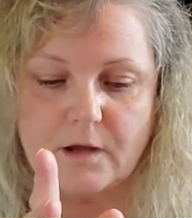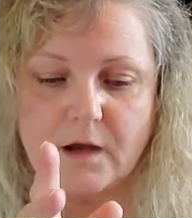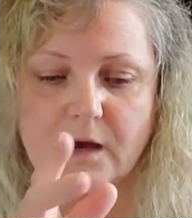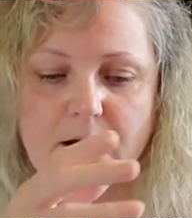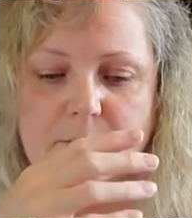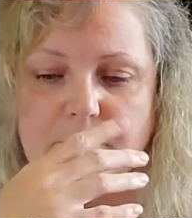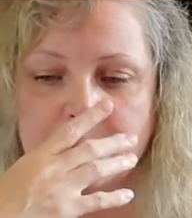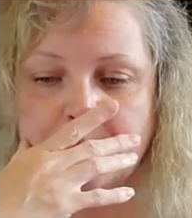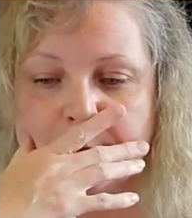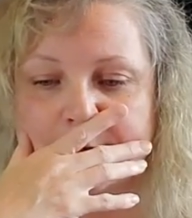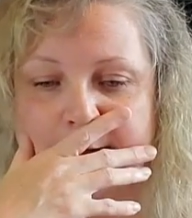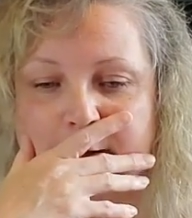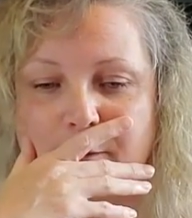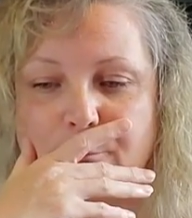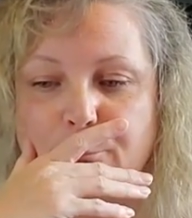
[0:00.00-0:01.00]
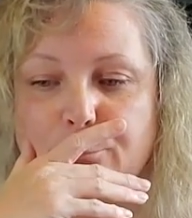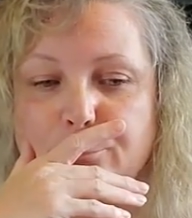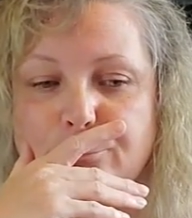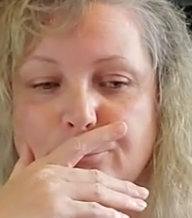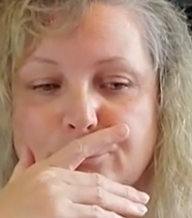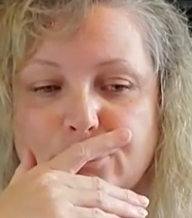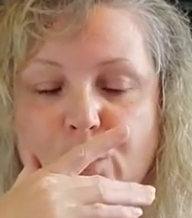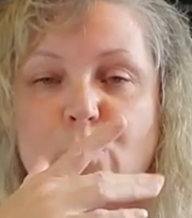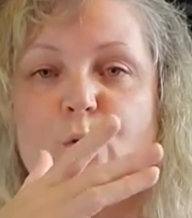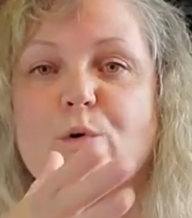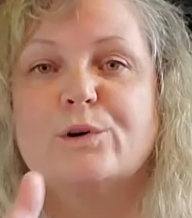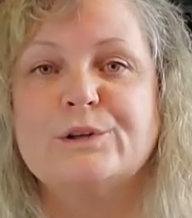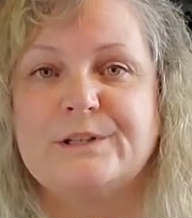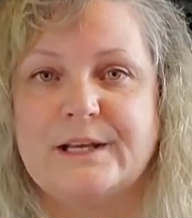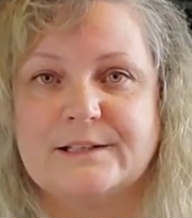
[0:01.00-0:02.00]
Um, but I got
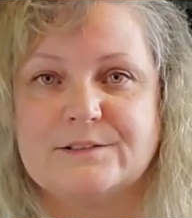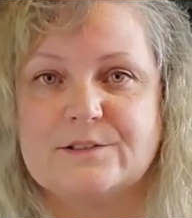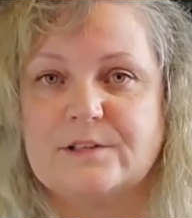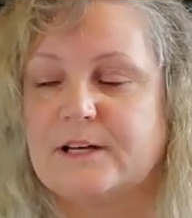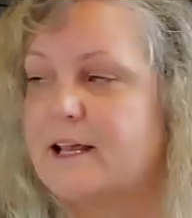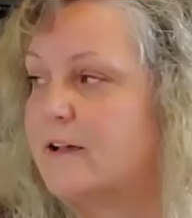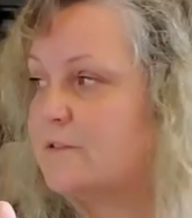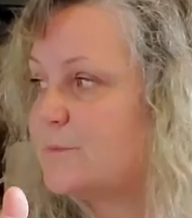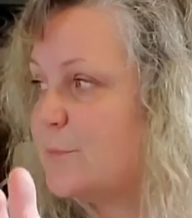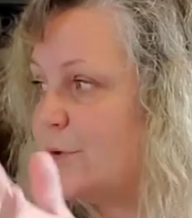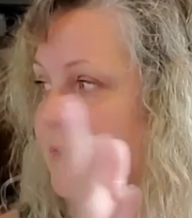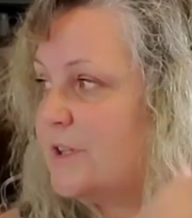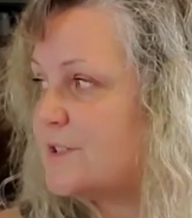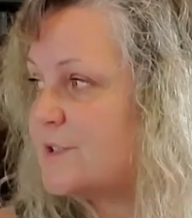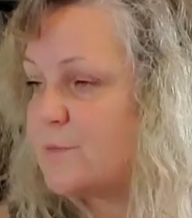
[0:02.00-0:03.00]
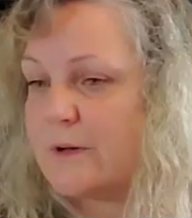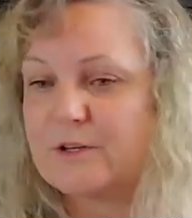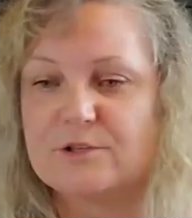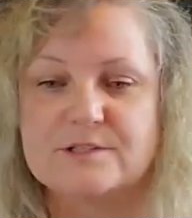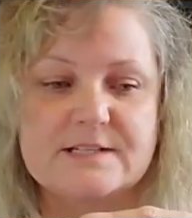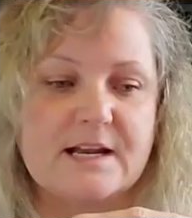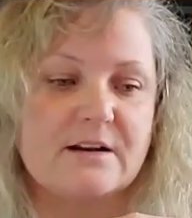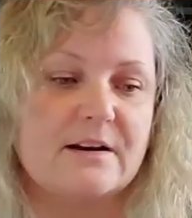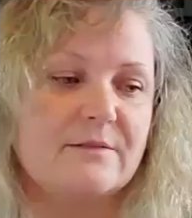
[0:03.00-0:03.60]
bored yesterday. I put the sweaters down.